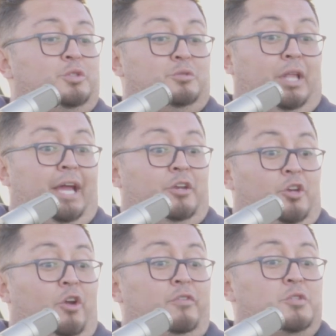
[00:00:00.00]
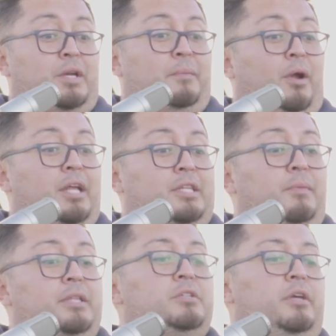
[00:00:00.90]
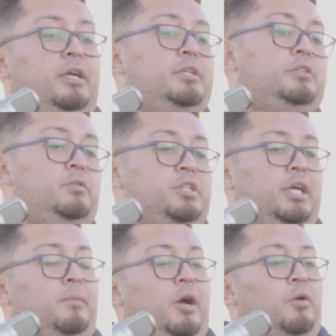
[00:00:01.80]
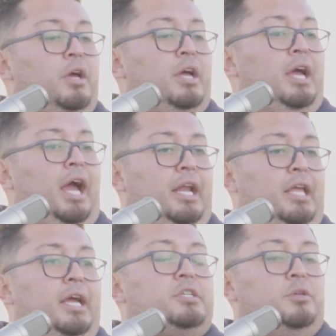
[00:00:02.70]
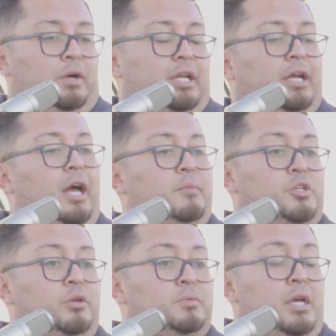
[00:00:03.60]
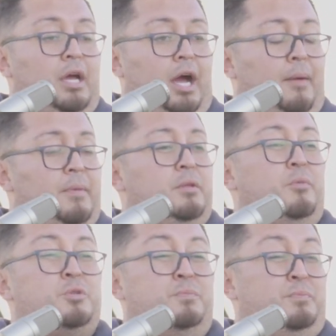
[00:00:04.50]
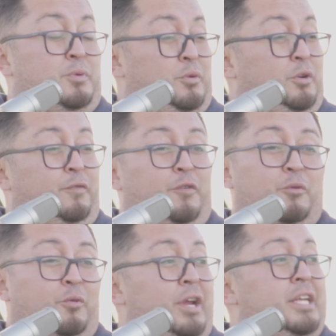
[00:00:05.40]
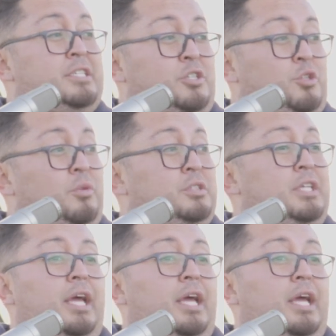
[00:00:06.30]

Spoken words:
so like nervous when he brought them in. He's like, "Here, you guys go check them out." And he actually went and got him, showed up. I mean, the most beautiful rings that you will see.